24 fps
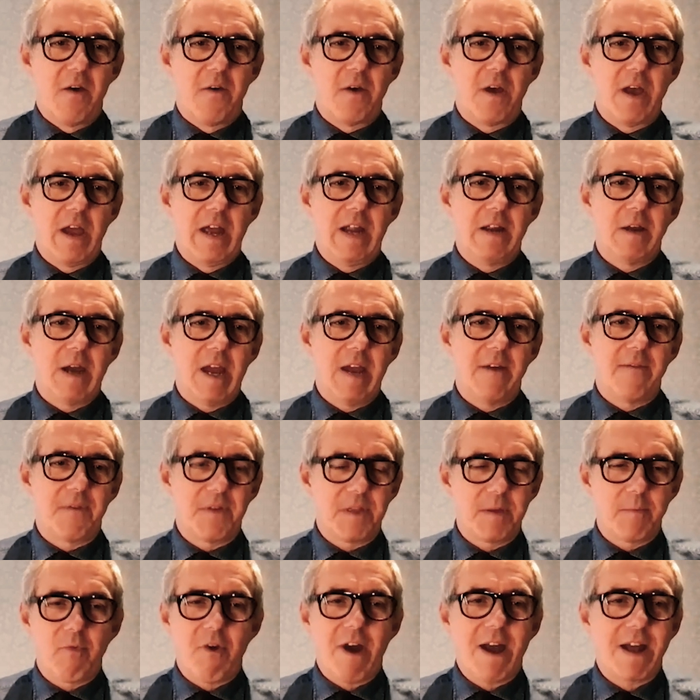It, for
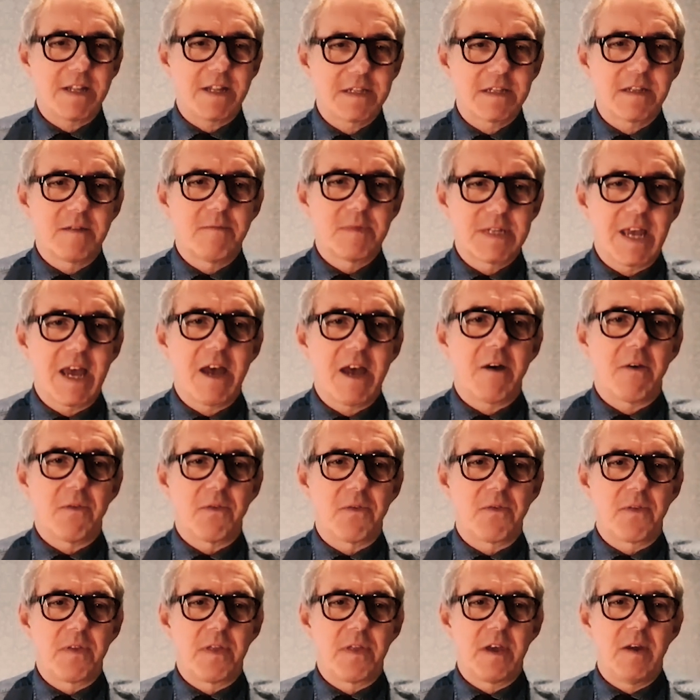the brands
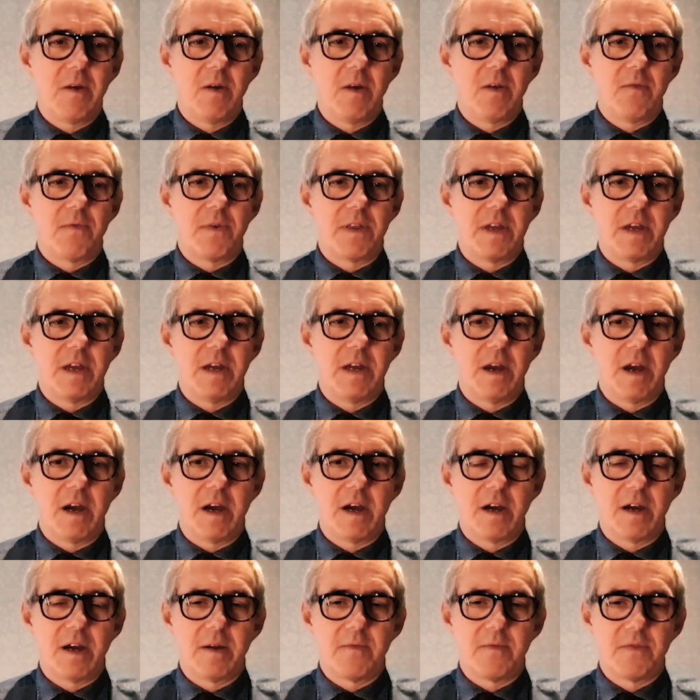themselves, for the for the
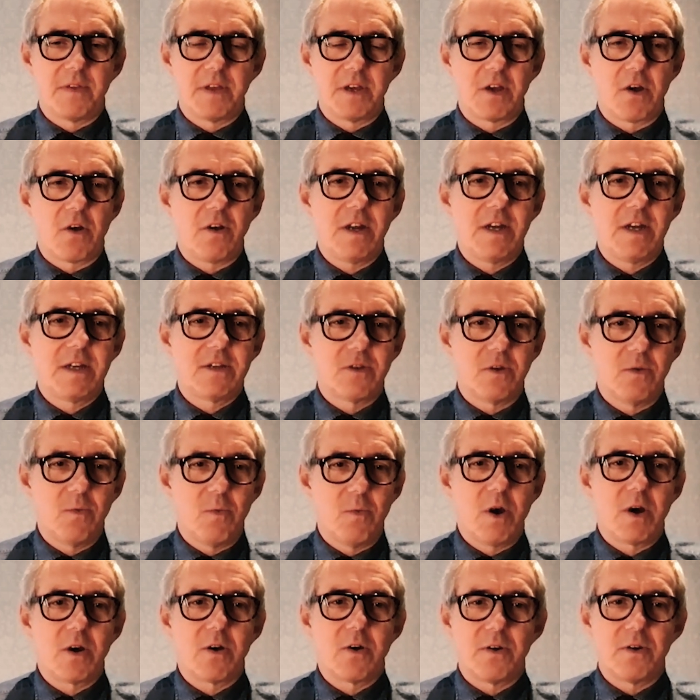uh, for the colleagues who
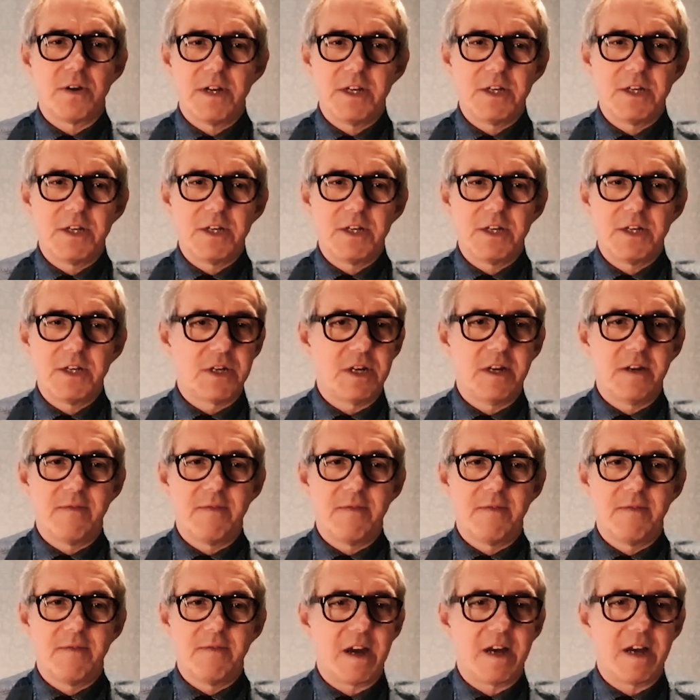work on each an
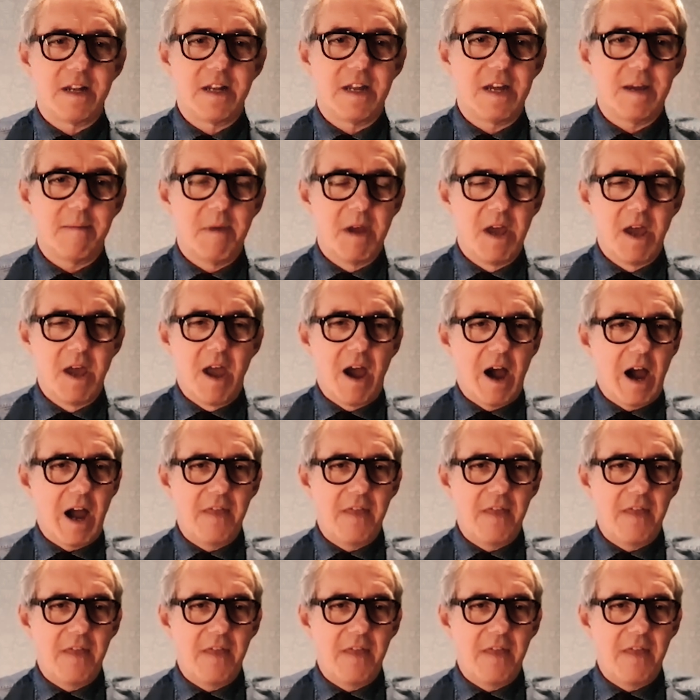individual dial name.